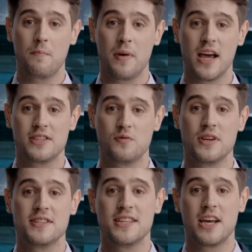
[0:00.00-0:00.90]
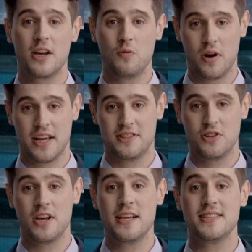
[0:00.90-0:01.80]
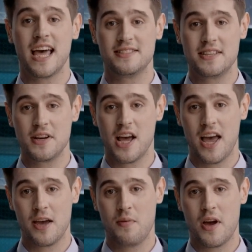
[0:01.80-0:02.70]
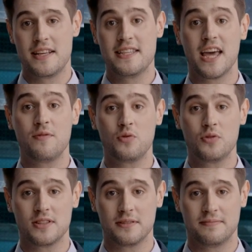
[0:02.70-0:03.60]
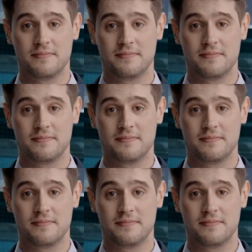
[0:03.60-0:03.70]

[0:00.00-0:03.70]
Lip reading: buyers were seen unwilling to transact at the higher price levels.